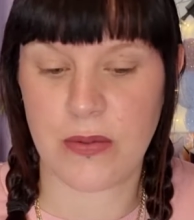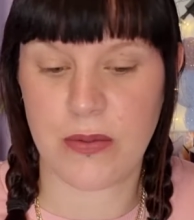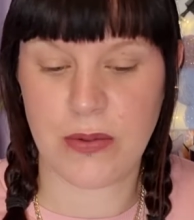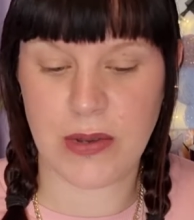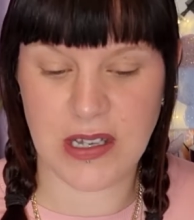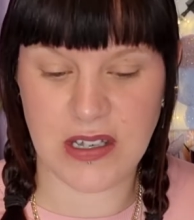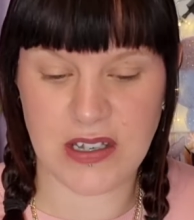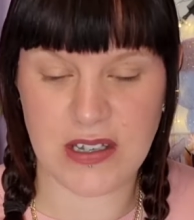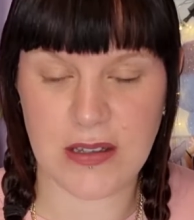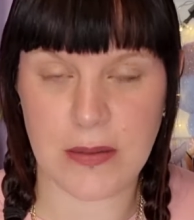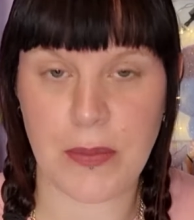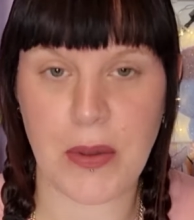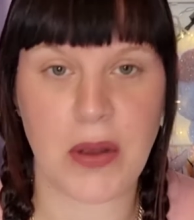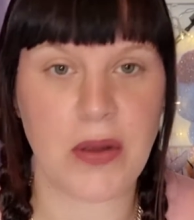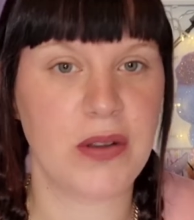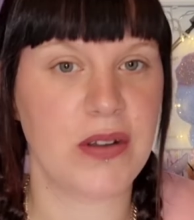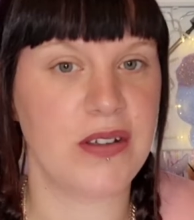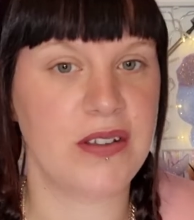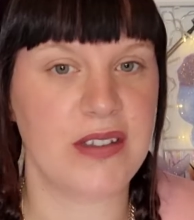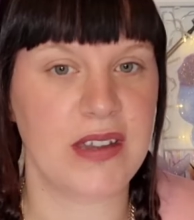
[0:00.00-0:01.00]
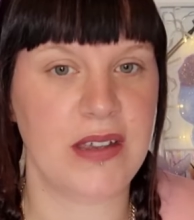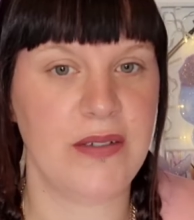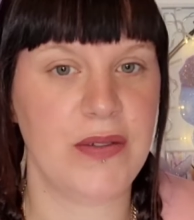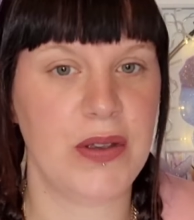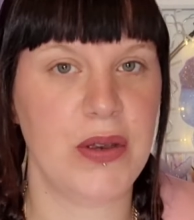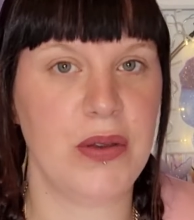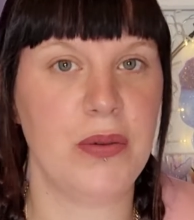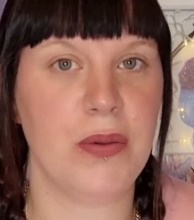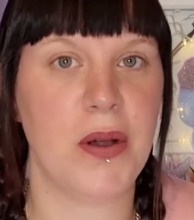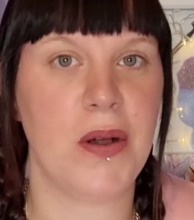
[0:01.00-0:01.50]
which is a bonus
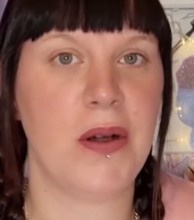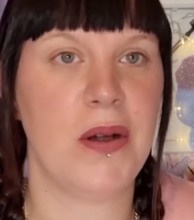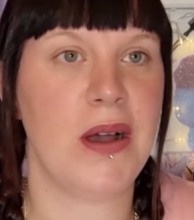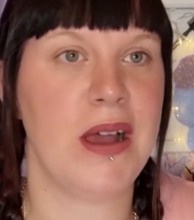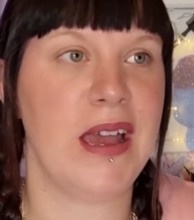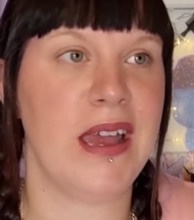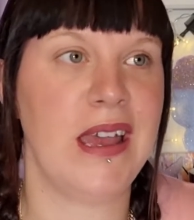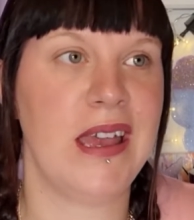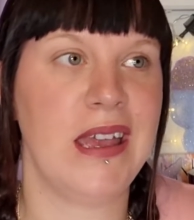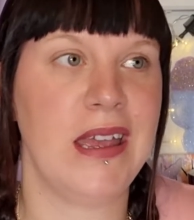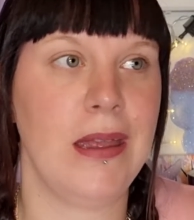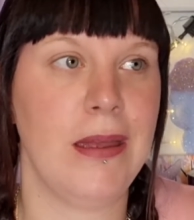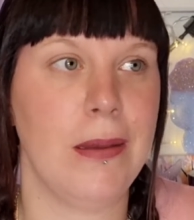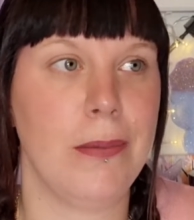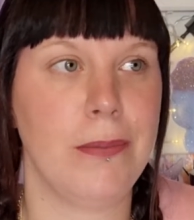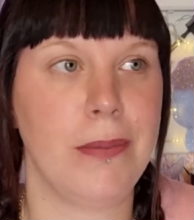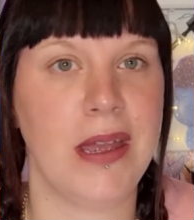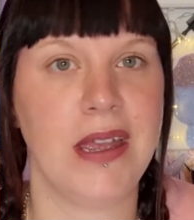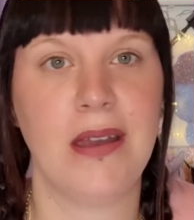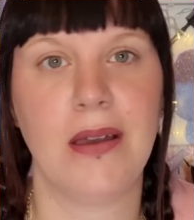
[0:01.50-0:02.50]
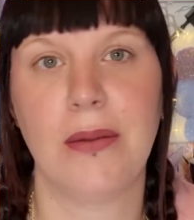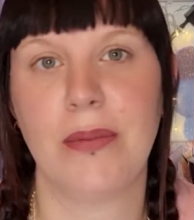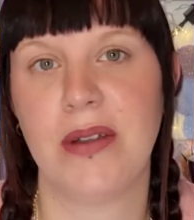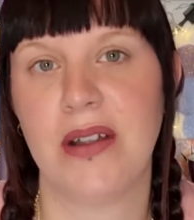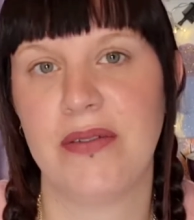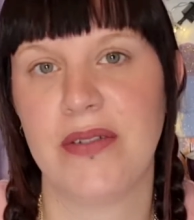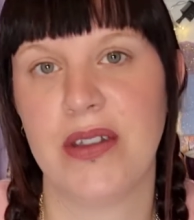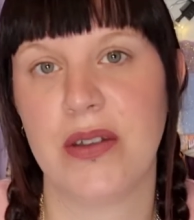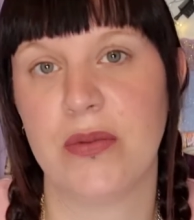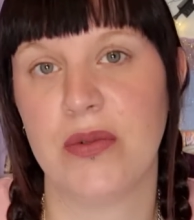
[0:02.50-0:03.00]
if you are a makeup
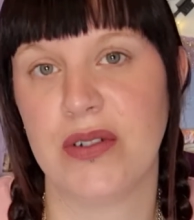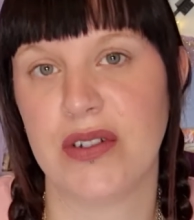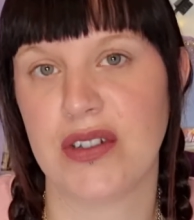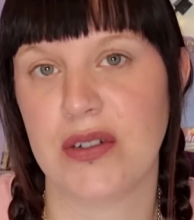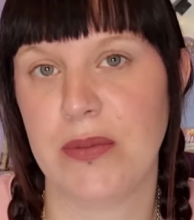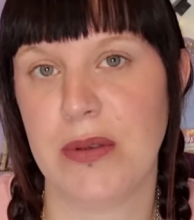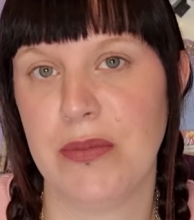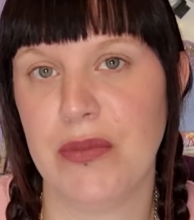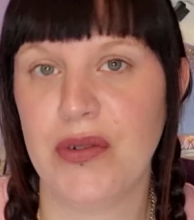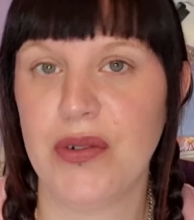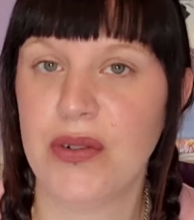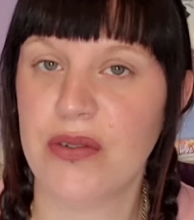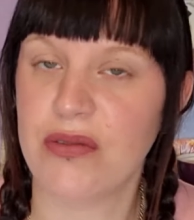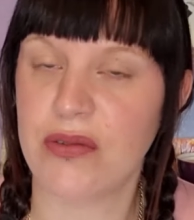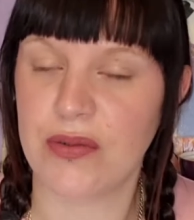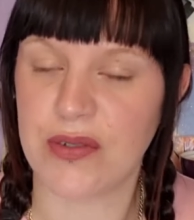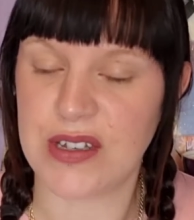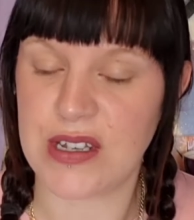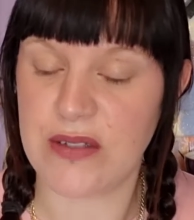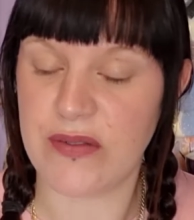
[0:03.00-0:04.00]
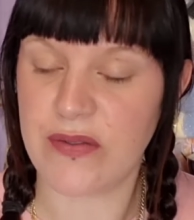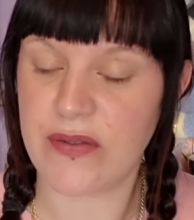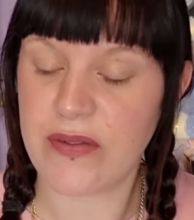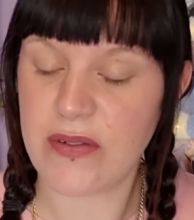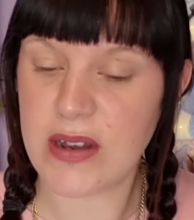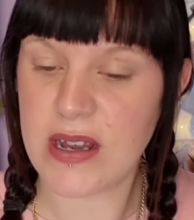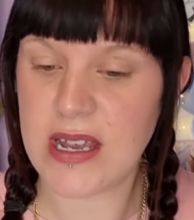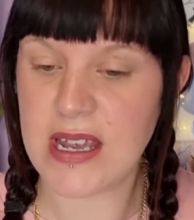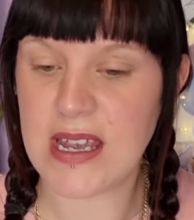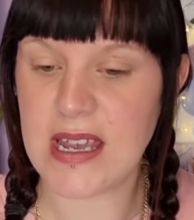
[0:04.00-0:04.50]
lover that wants to be more cruelty
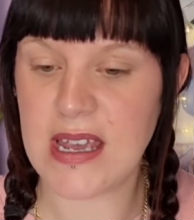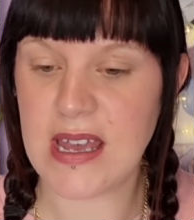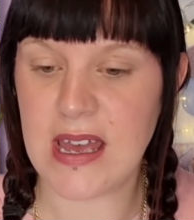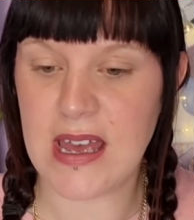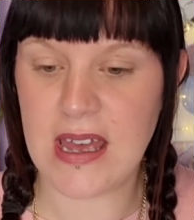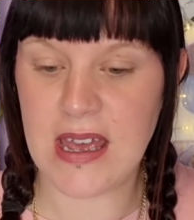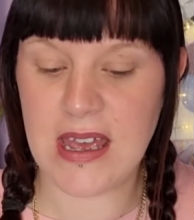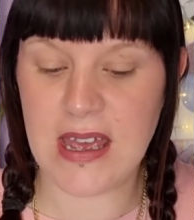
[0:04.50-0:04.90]
free.